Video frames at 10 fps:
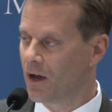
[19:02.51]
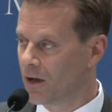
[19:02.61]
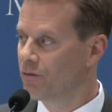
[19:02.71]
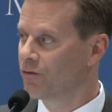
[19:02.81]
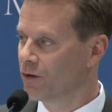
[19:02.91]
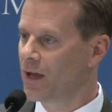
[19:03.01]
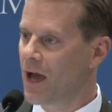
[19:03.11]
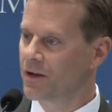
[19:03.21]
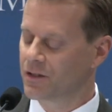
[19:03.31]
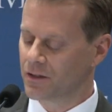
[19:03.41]
unfree
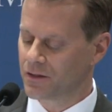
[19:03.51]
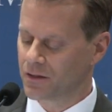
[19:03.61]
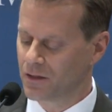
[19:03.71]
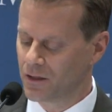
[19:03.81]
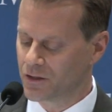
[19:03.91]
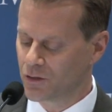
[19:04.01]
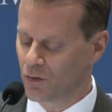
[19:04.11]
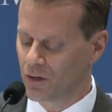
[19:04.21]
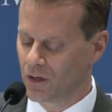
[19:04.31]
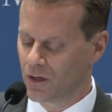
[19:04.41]
actions, in
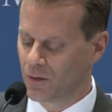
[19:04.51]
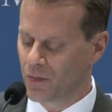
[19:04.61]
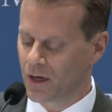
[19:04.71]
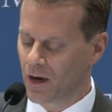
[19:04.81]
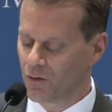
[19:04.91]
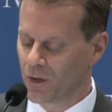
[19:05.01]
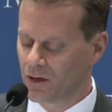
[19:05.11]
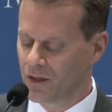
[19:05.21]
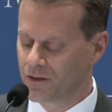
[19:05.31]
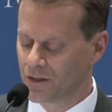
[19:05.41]
short, by
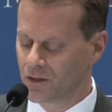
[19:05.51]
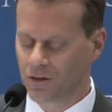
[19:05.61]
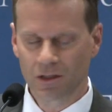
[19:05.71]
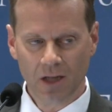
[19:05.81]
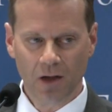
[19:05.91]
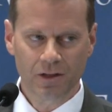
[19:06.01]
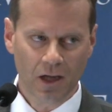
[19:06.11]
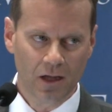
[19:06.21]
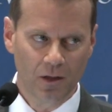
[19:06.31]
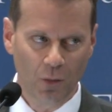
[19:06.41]
governmental institutions
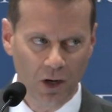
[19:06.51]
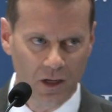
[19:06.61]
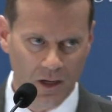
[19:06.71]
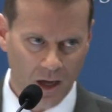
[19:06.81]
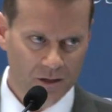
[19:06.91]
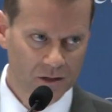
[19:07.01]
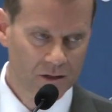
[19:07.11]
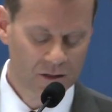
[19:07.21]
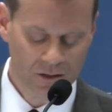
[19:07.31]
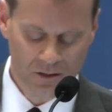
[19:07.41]
outside the market
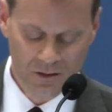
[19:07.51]
nexus.